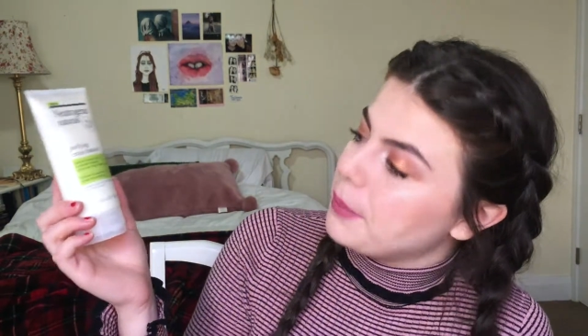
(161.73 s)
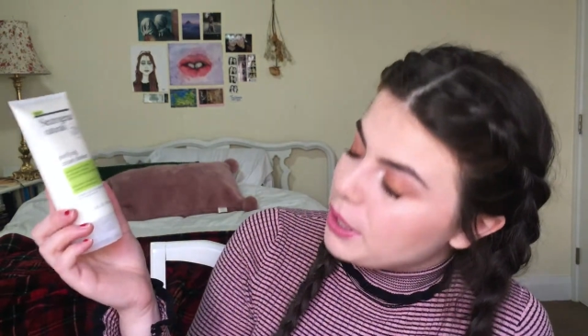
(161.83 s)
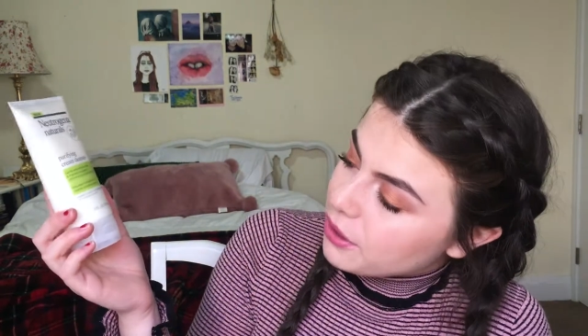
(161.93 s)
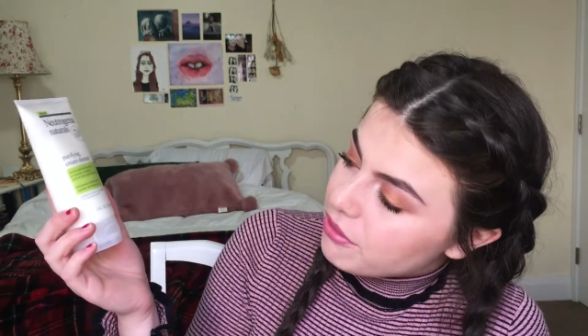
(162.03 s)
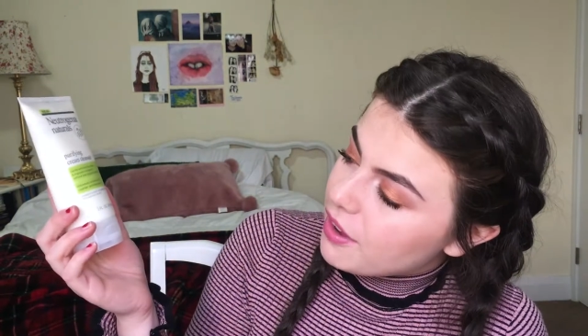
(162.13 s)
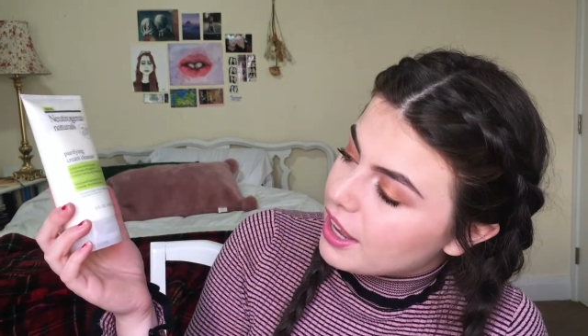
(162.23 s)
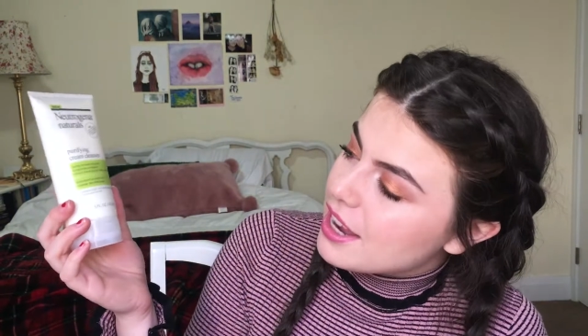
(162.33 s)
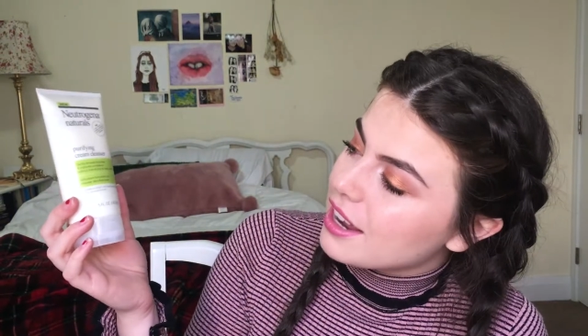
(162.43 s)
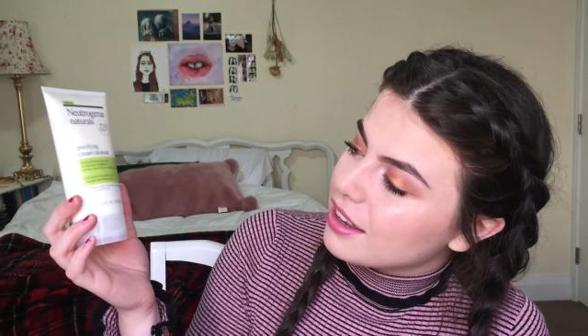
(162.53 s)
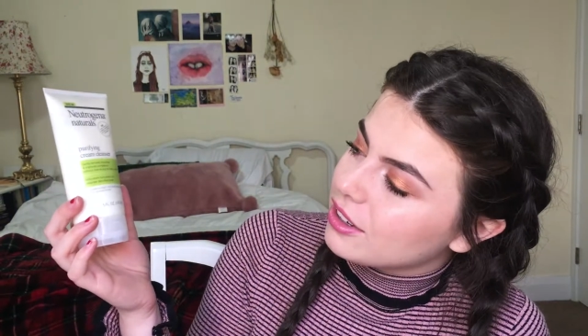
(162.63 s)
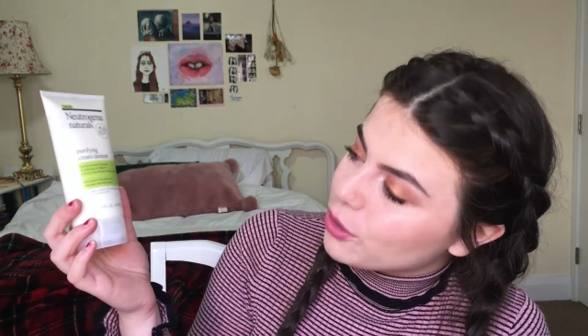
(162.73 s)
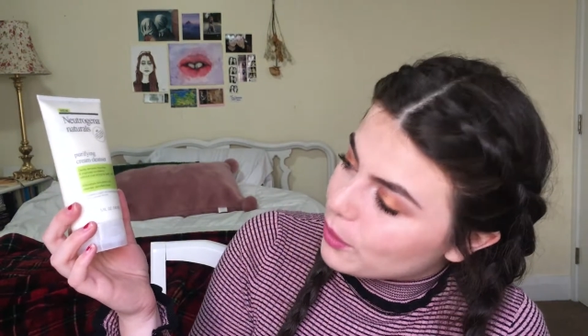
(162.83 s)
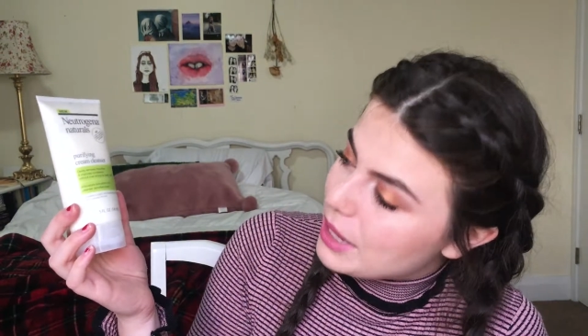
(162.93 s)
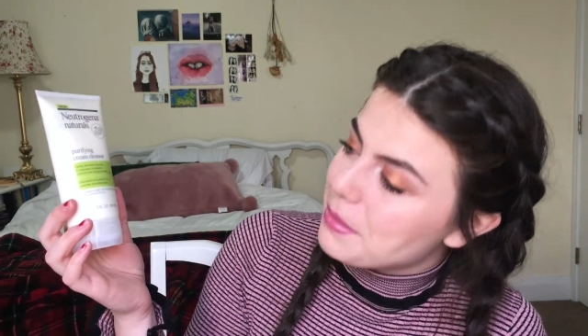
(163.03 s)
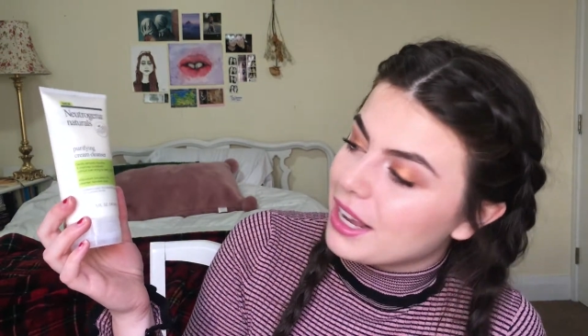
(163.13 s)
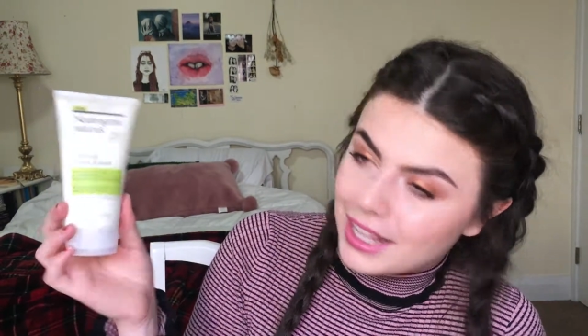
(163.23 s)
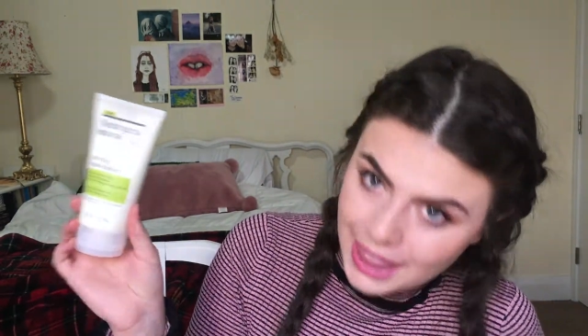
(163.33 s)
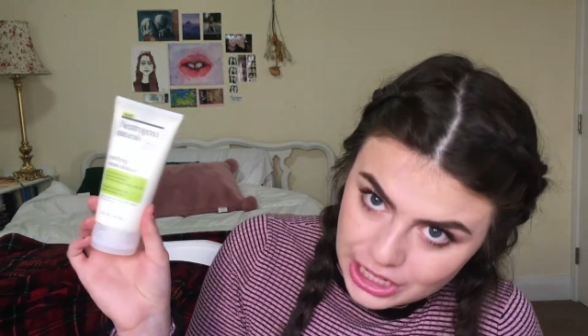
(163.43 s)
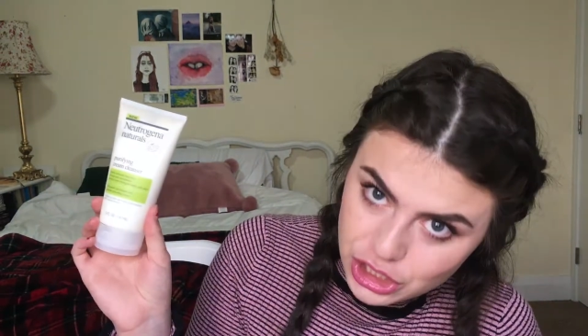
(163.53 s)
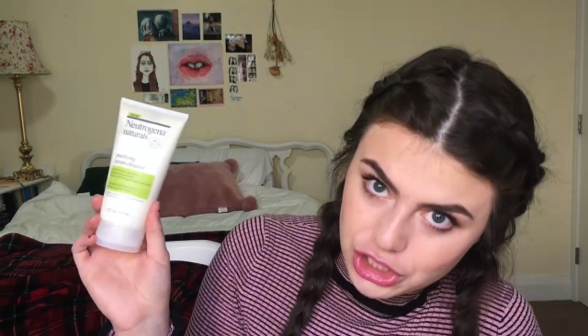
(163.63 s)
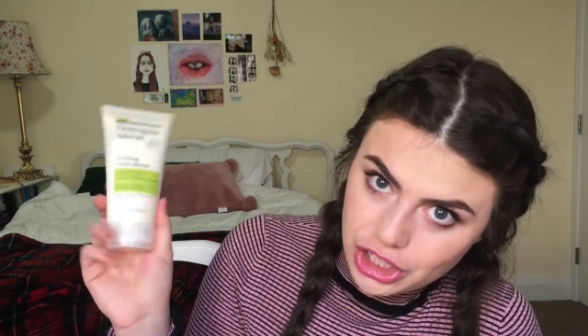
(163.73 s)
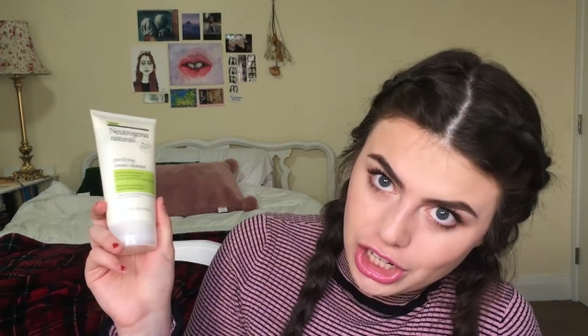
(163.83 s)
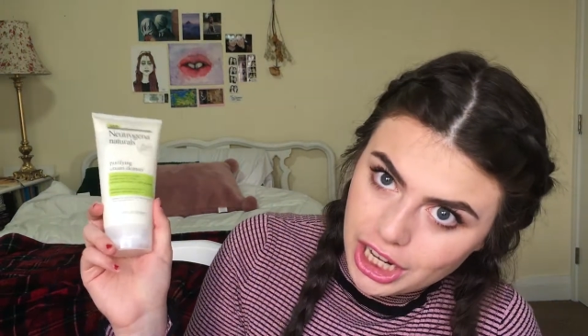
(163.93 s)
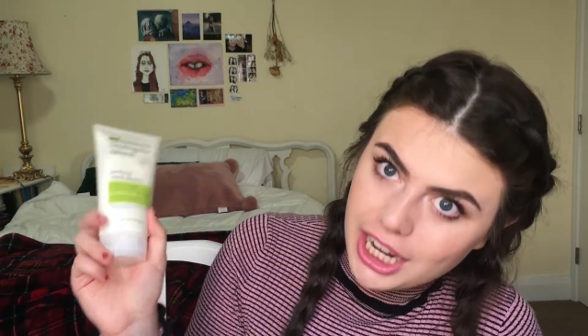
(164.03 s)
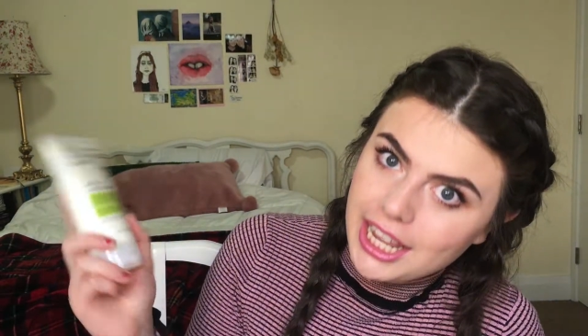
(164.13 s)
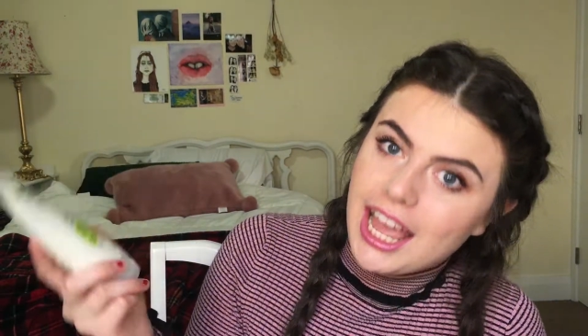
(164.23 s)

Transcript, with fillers: Purifying Cream Cleanser.